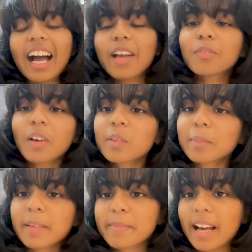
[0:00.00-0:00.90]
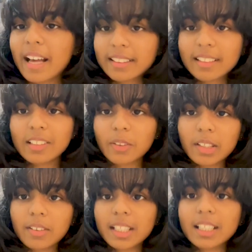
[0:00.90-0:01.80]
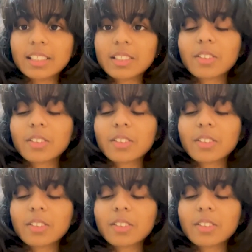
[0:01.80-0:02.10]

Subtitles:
I found my path in 21K.